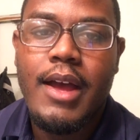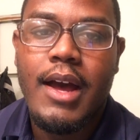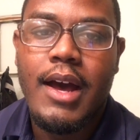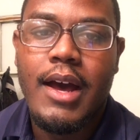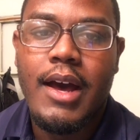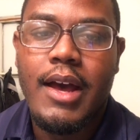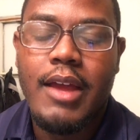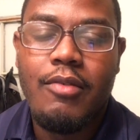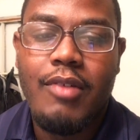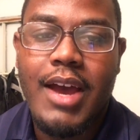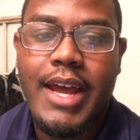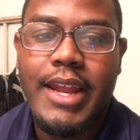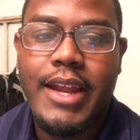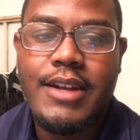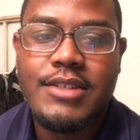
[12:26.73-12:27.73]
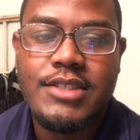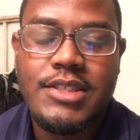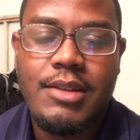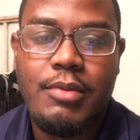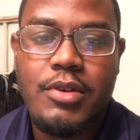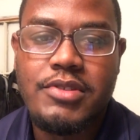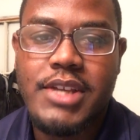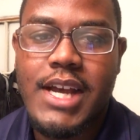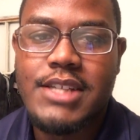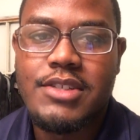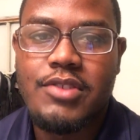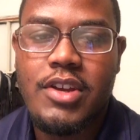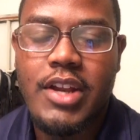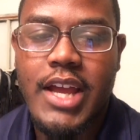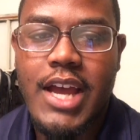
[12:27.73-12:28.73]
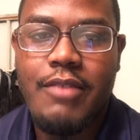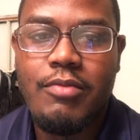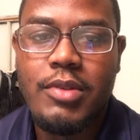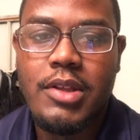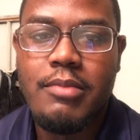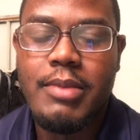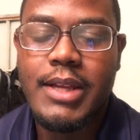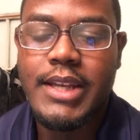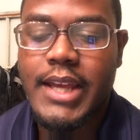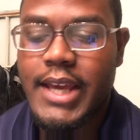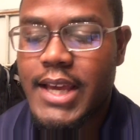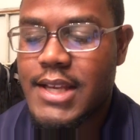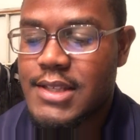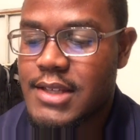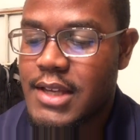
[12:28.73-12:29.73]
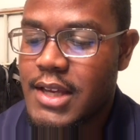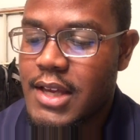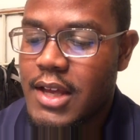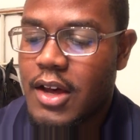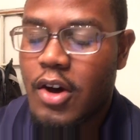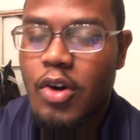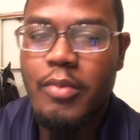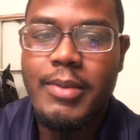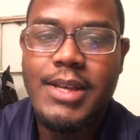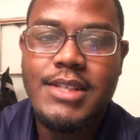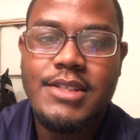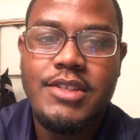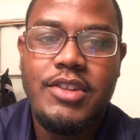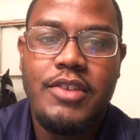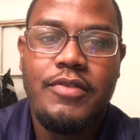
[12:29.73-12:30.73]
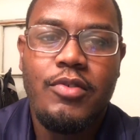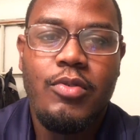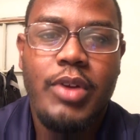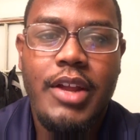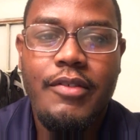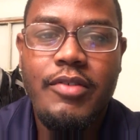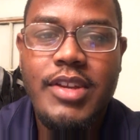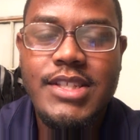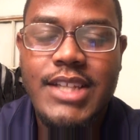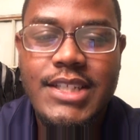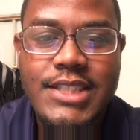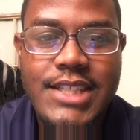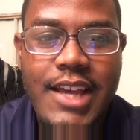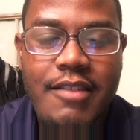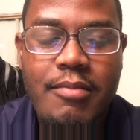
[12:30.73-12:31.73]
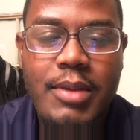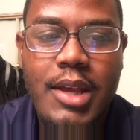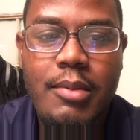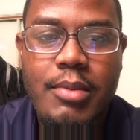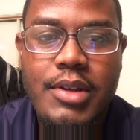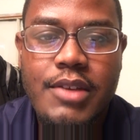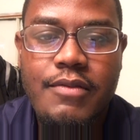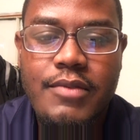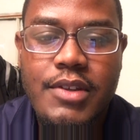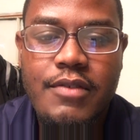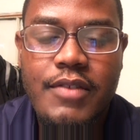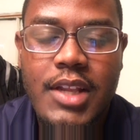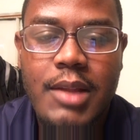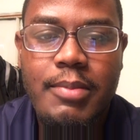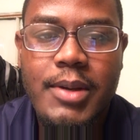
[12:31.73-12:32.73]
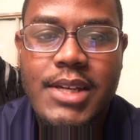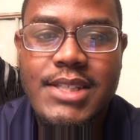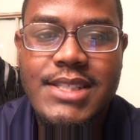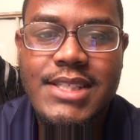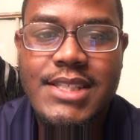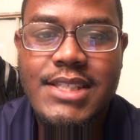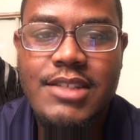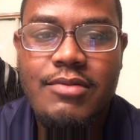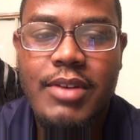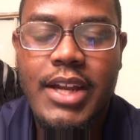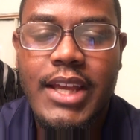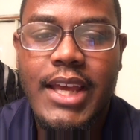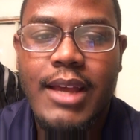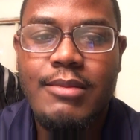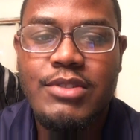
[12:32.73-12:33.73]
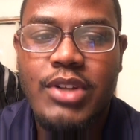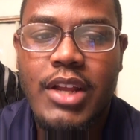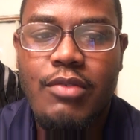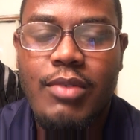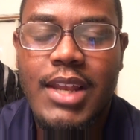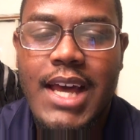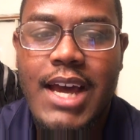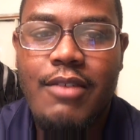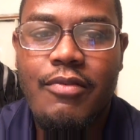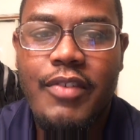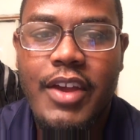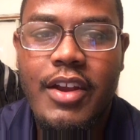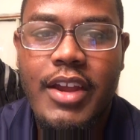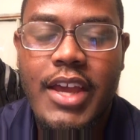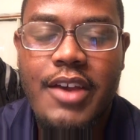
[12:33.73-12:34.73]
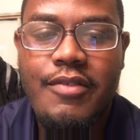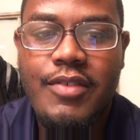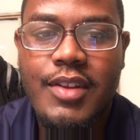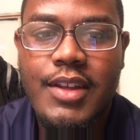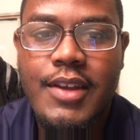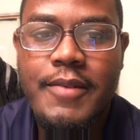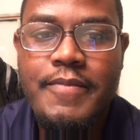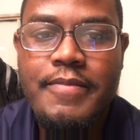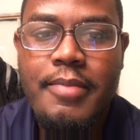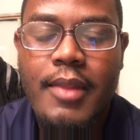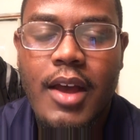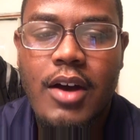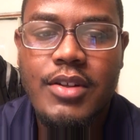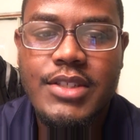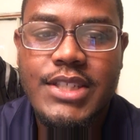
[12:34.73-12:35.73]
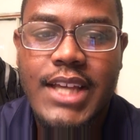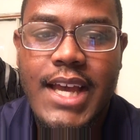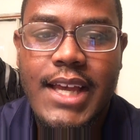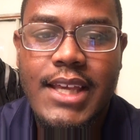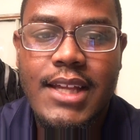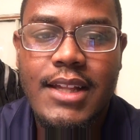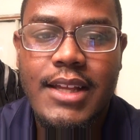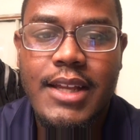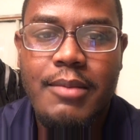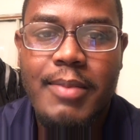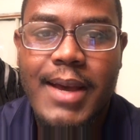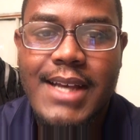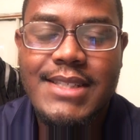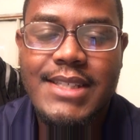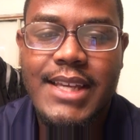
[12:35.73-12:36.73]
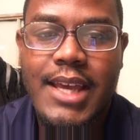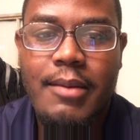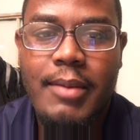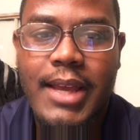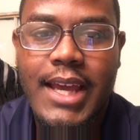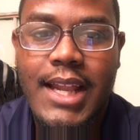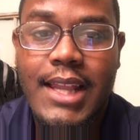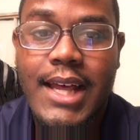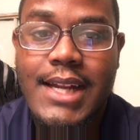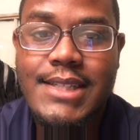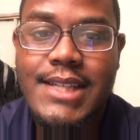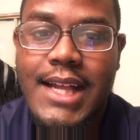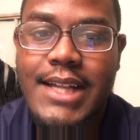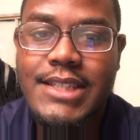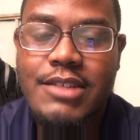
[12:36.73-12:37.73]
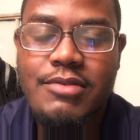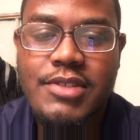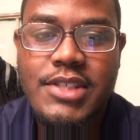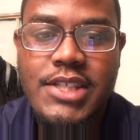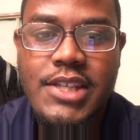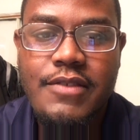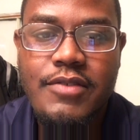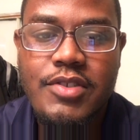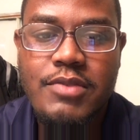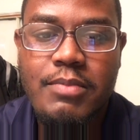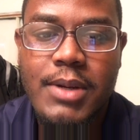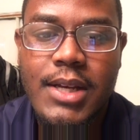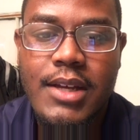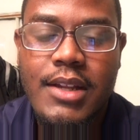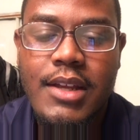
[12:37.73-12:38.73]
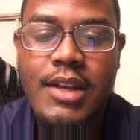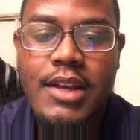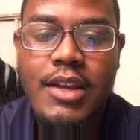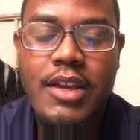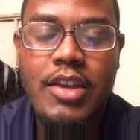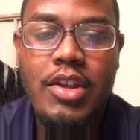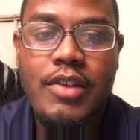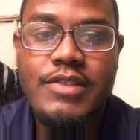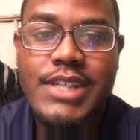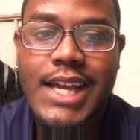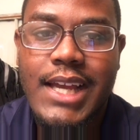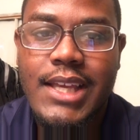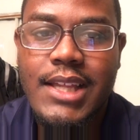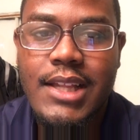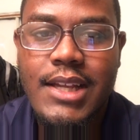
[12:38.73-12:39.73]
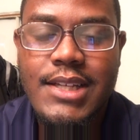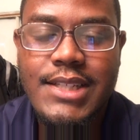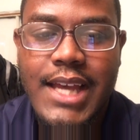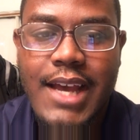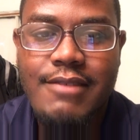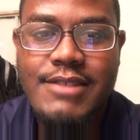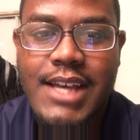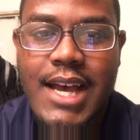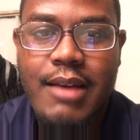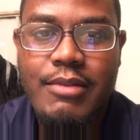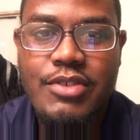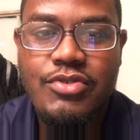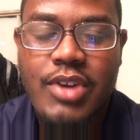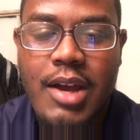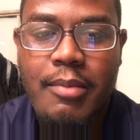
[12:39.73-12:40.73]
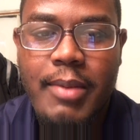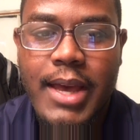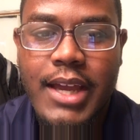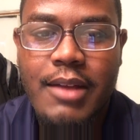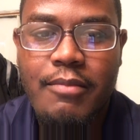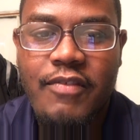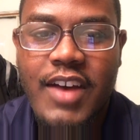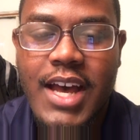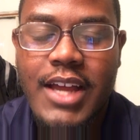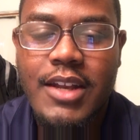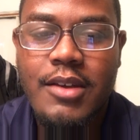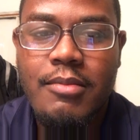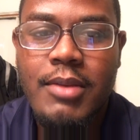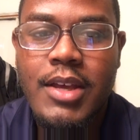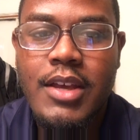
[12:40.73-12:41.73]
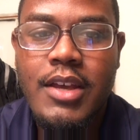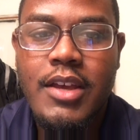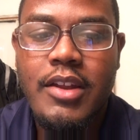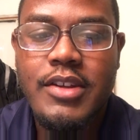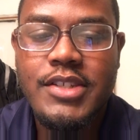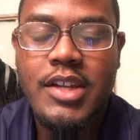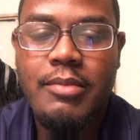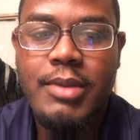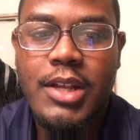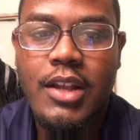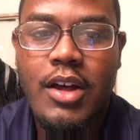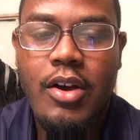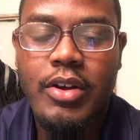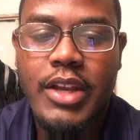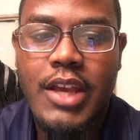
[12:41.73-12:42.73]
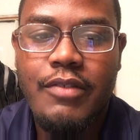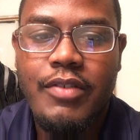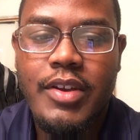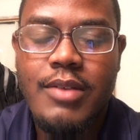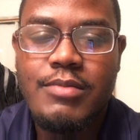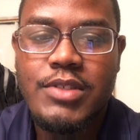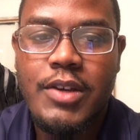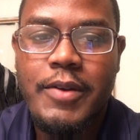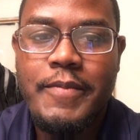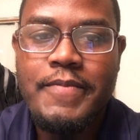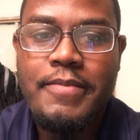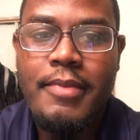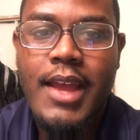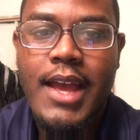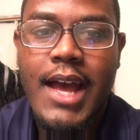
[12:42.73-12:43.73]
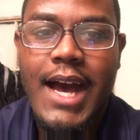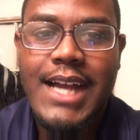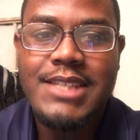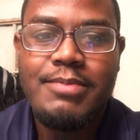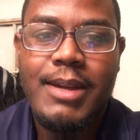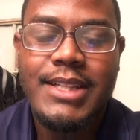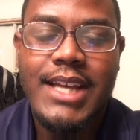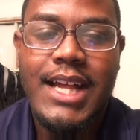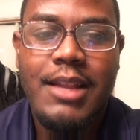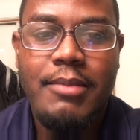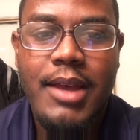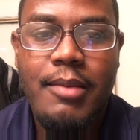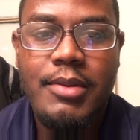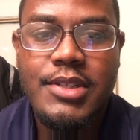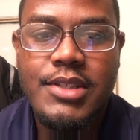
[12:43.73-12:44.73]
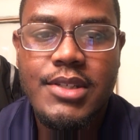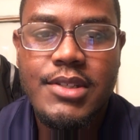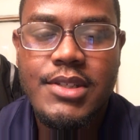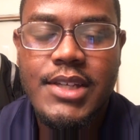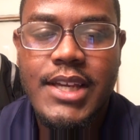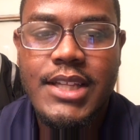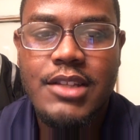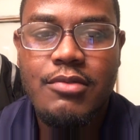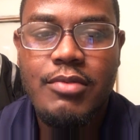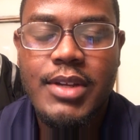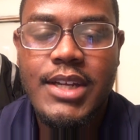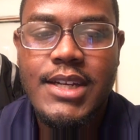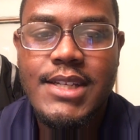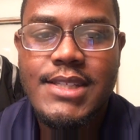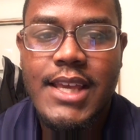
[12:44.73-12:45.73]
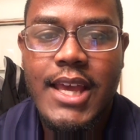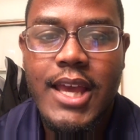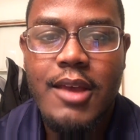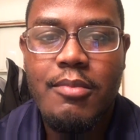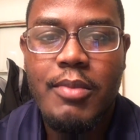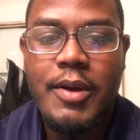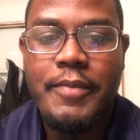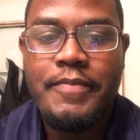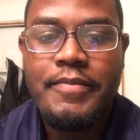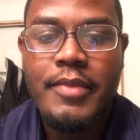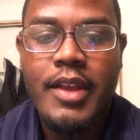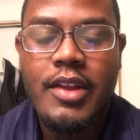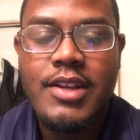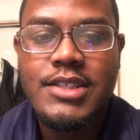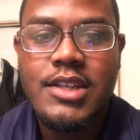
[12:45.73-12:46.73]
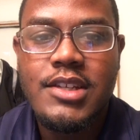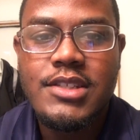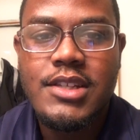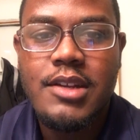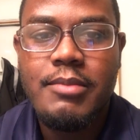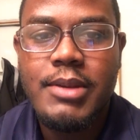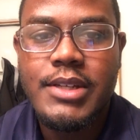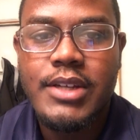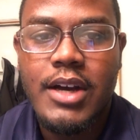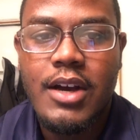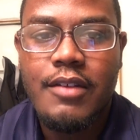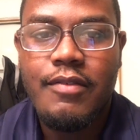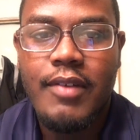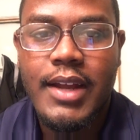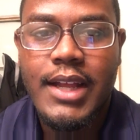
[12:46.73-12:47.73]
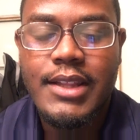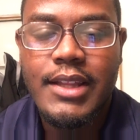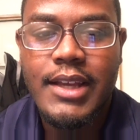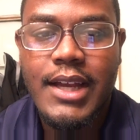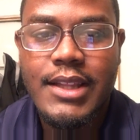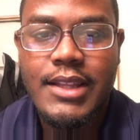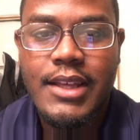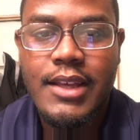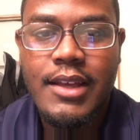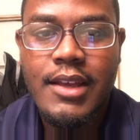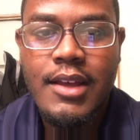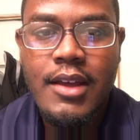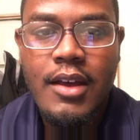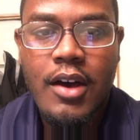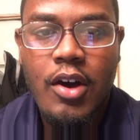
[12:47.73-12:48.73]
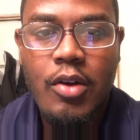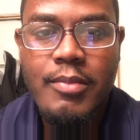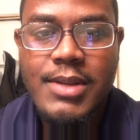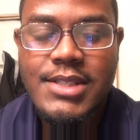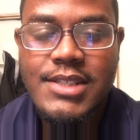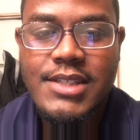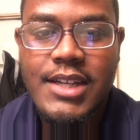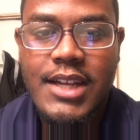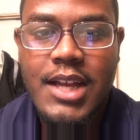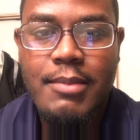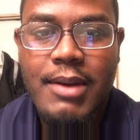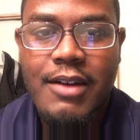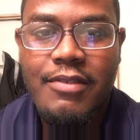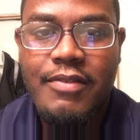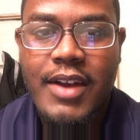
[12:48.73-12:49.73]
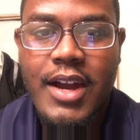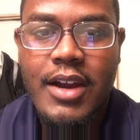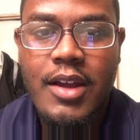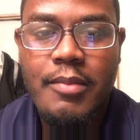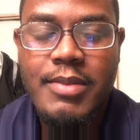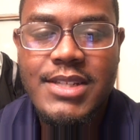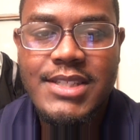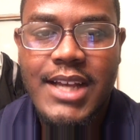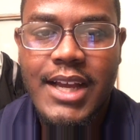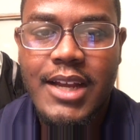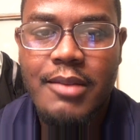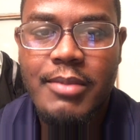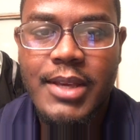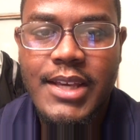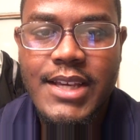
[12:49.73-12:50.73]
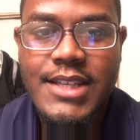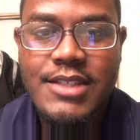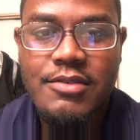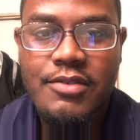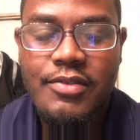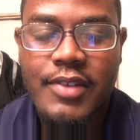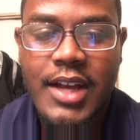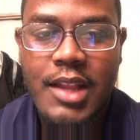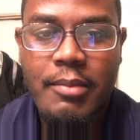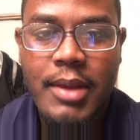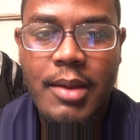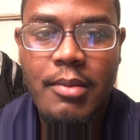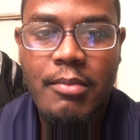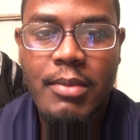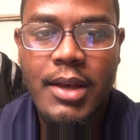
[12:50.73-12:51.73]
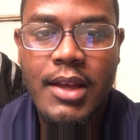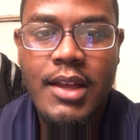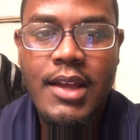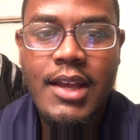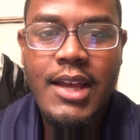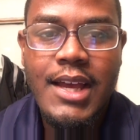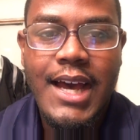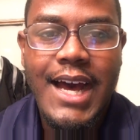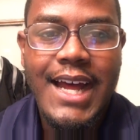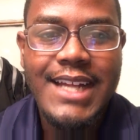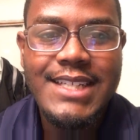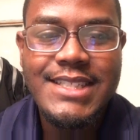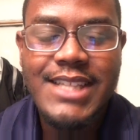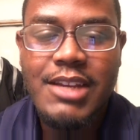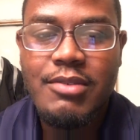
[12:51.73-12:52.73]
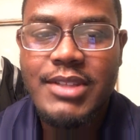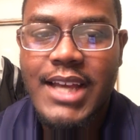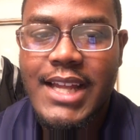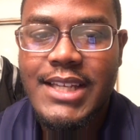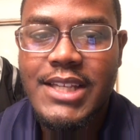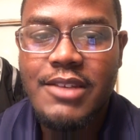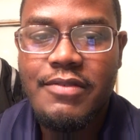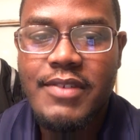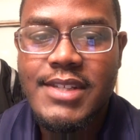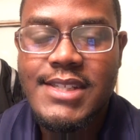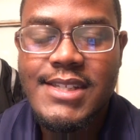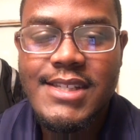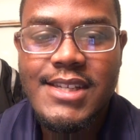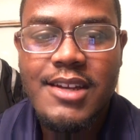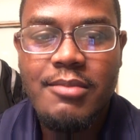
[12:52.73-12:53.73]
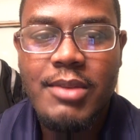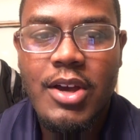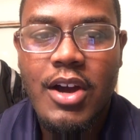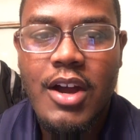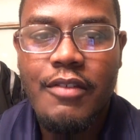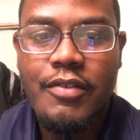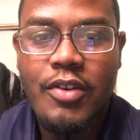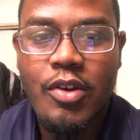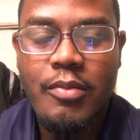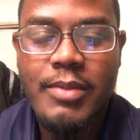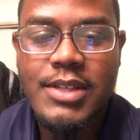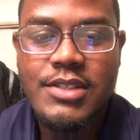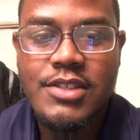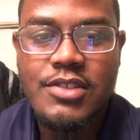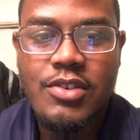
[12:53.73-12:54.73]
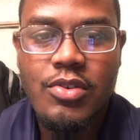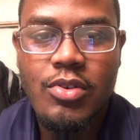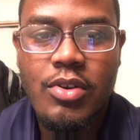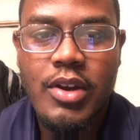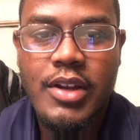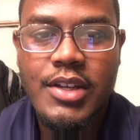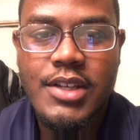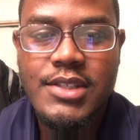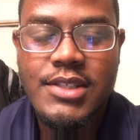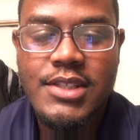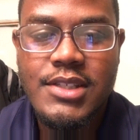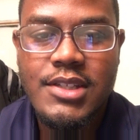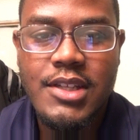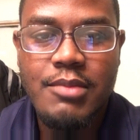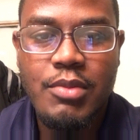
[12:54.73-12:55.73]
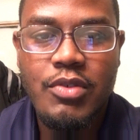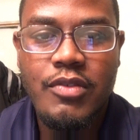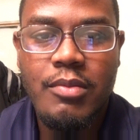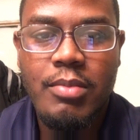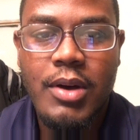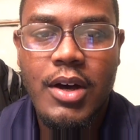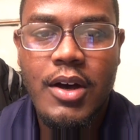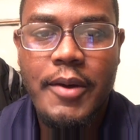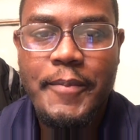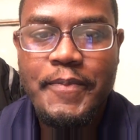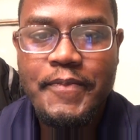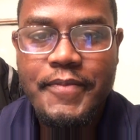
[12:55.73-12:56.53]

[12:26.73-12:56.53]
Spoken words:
and Ryan Anderson, some of those guys are going to have really big days. Ole Miss, you know, for whatever reason, they just haven't been able to develop a consistent running game, so they relied very heavily on Chad Kelly in the passing game. And they got a lot of talented receivers, but you know, if Chad Kelly doesn't have time to drop back and find them, you know, it's going to be a long day for him. So I expect Alabama to get the win in this game, but you know, it's going to be a dogfight, I think. I think Ole Miss is going to come out fired up, and it's not going to be an easy one for Alabama. But I just think with that defense, it's going to be hard for Ole Miss to score and consistently move the ball.